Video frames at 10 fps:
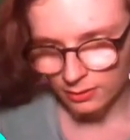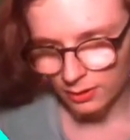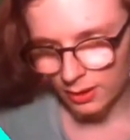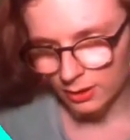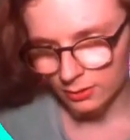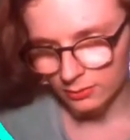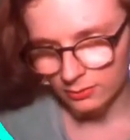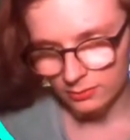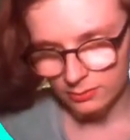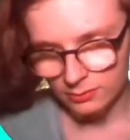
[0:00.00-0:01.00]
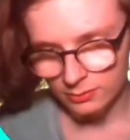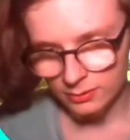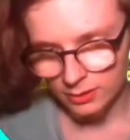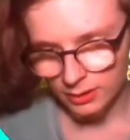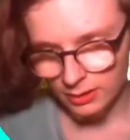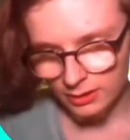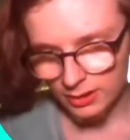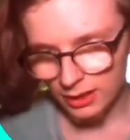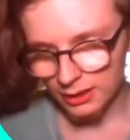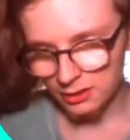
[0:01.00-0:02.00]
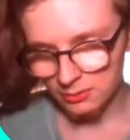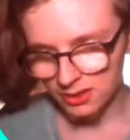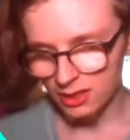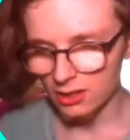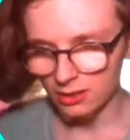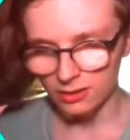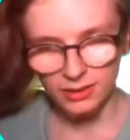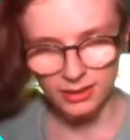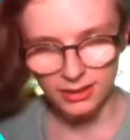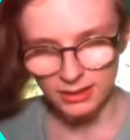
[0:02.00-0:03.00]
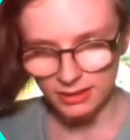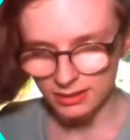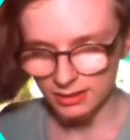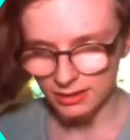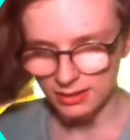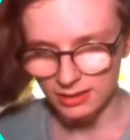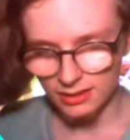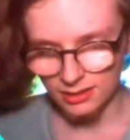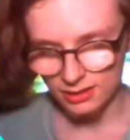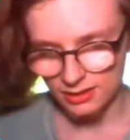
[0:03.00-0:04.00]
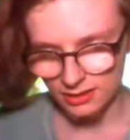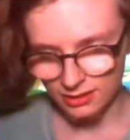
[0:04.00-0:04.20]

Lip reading: No, it's not that it was hard, it's just...